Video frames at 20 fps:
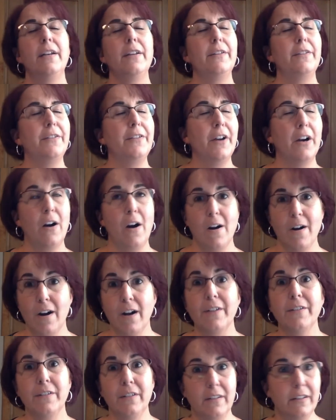there
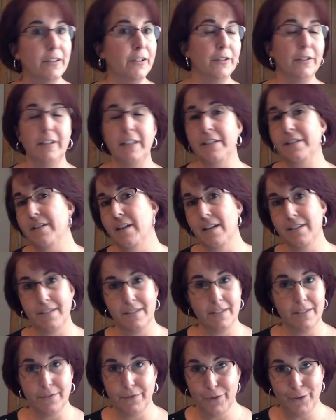are literally
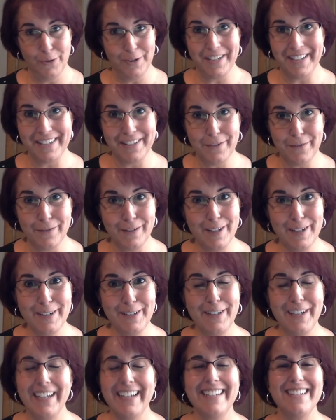dozens of choices for
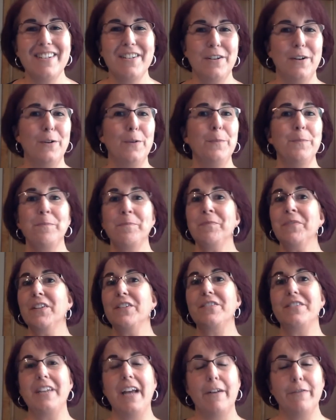you. So
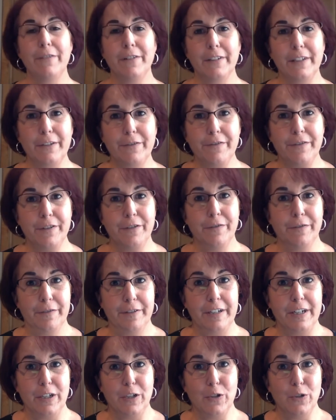definitely feel
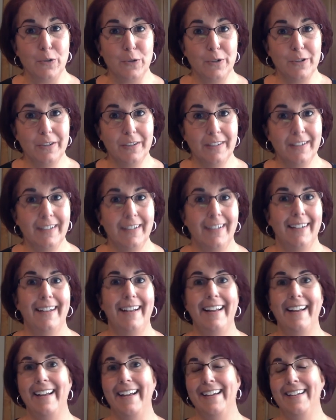free to Google
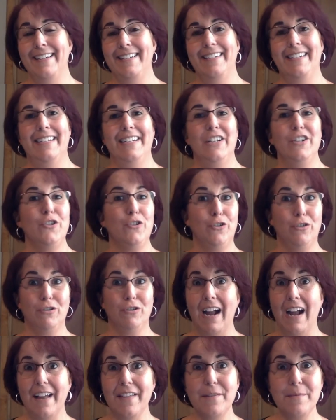and
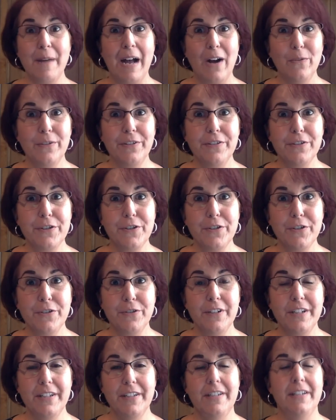try them out with your
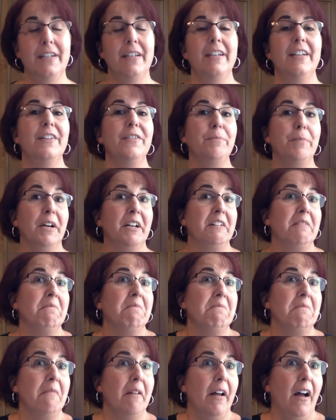students, but
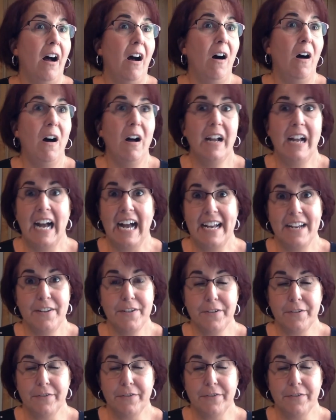all kinds